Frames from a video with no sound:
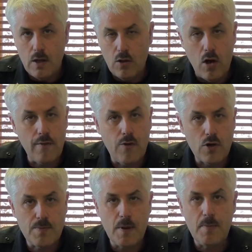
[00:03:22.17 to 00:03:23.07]
Law
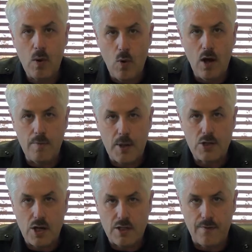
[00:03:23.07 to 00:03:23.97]
enforcement may well have been
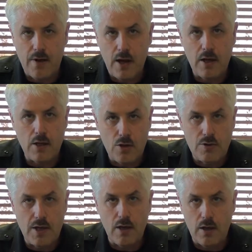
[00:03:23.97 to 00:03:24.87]
justified in
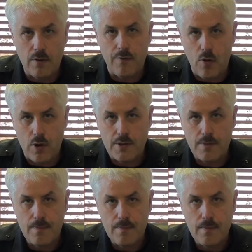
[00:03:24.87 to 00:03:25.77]
using lethal
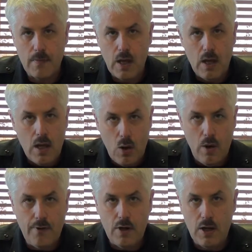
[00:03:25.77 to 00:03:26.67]
force.
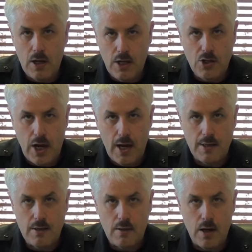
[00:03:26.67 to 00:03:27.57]
However, in each
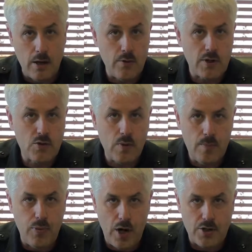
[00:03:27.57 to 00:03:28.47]
case and under
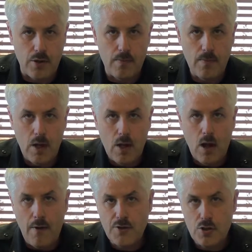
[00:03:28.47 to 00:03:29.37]
extreme pressure,
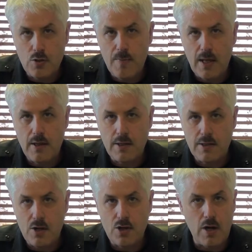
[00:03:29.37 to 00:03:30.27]
officers made the
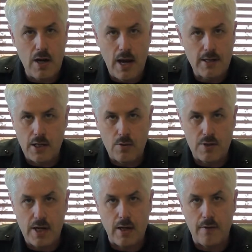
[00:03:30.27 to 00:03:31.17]
decision not to use
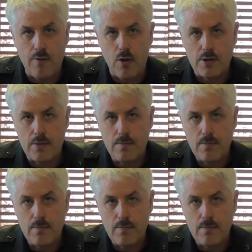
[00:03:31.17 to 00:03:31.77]
deadly force.